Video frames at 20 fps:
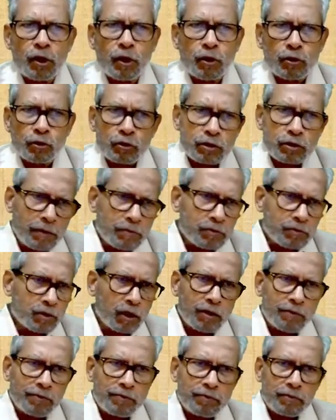So some
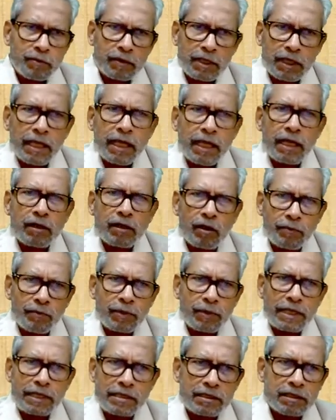sort of legal
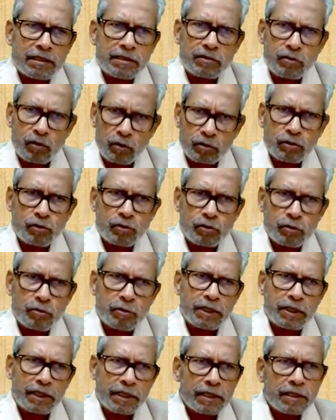compliances also
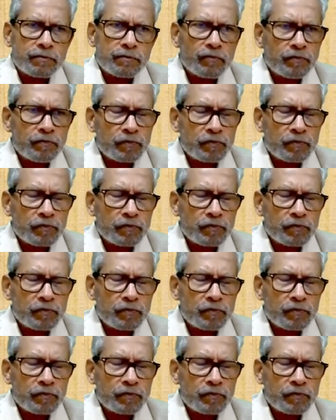should be there.